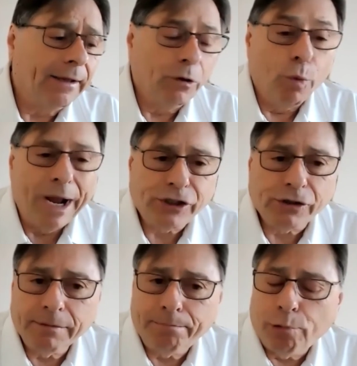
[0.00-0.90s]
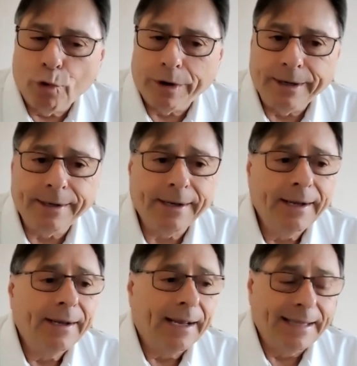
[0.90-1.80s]
Weights are important.
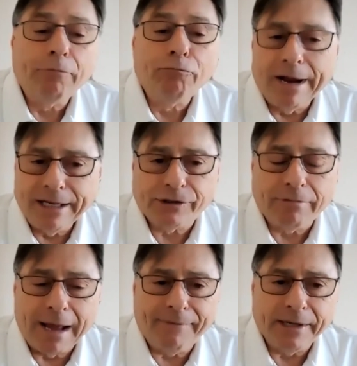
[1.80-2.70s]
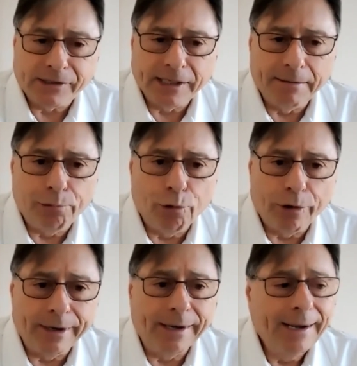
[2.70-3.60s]
And then rates are obviously
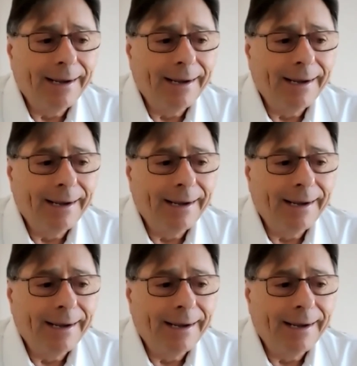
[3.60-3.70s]
important.